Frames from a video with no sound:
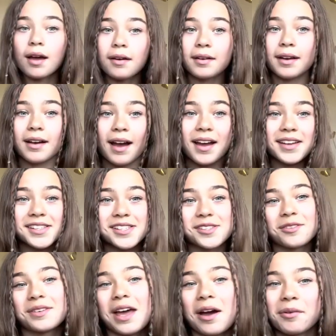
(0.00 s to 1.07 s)
Okay guys,
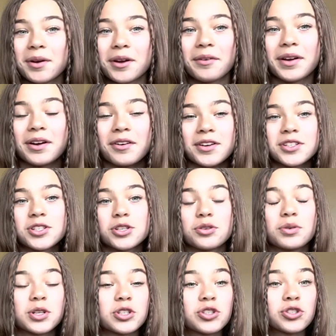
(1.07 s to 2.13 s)
so now we're going on
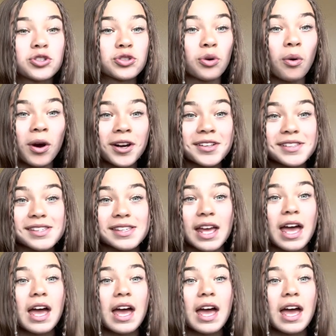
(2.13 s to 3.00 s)
to shorts.